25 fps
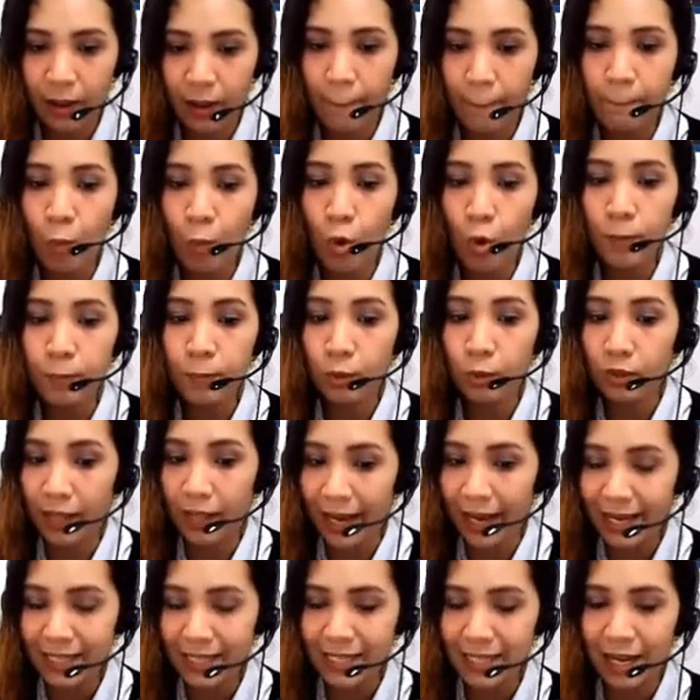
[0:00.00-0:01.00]
more
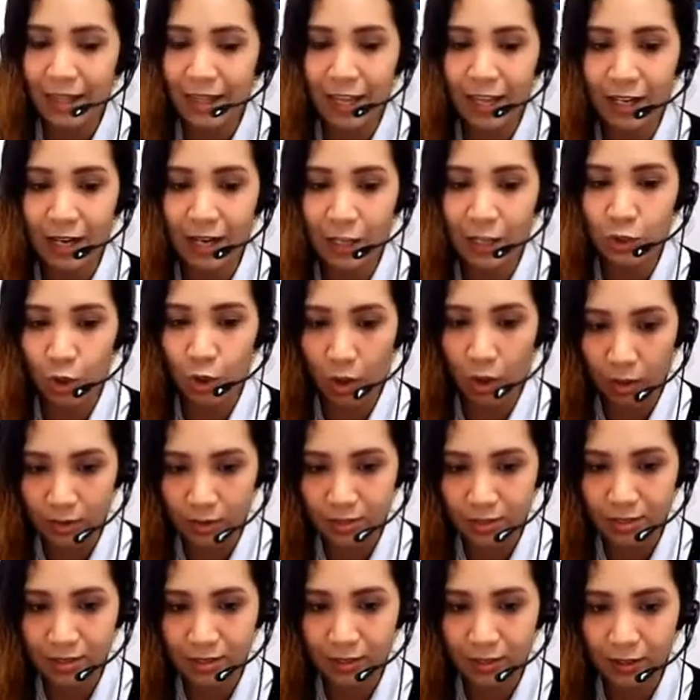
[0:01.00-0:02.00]
polite than
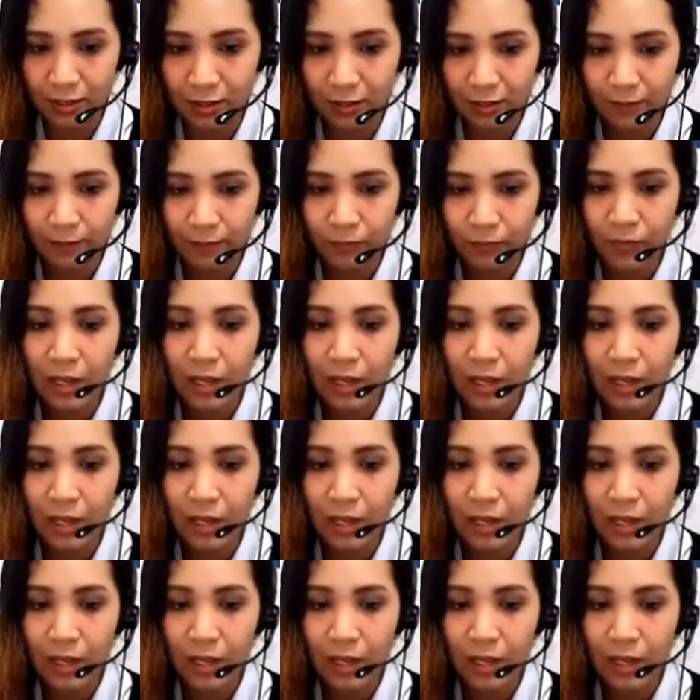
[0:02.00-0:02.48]
adults.